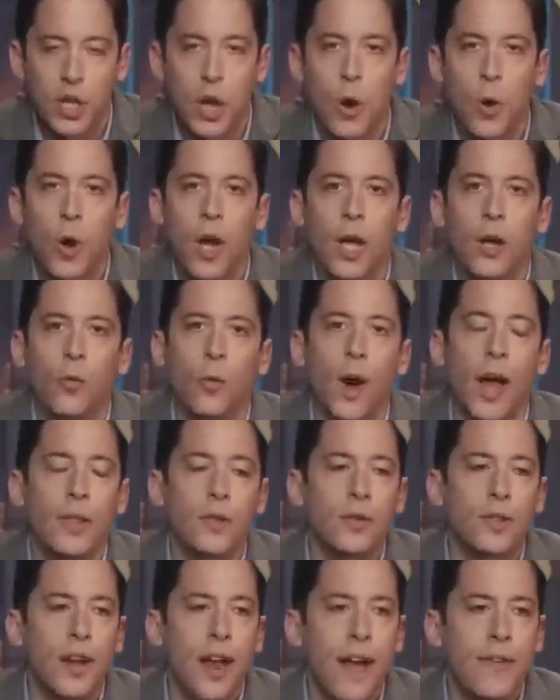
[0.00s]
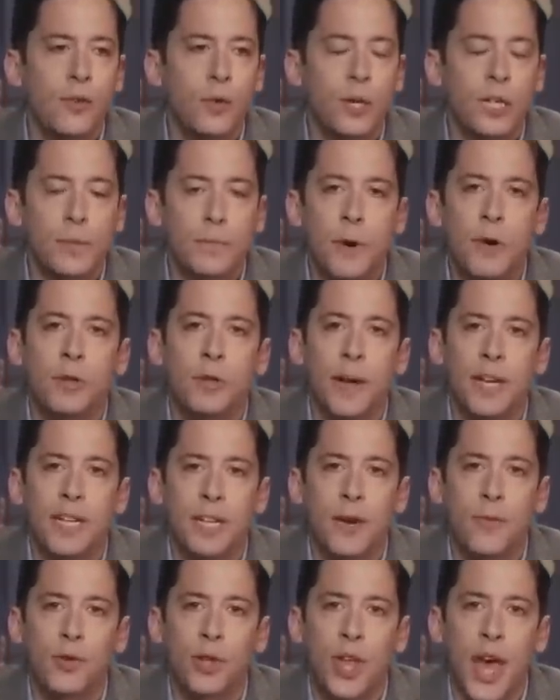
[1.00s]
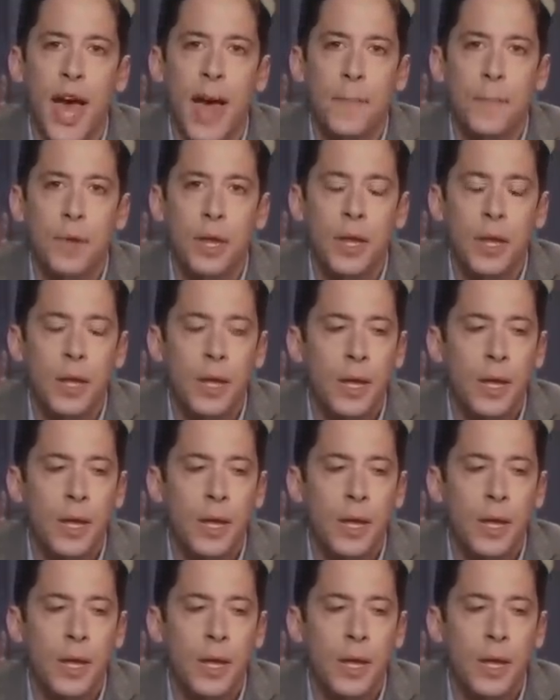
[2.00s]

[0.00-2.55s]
So rather than have to expose myself to that,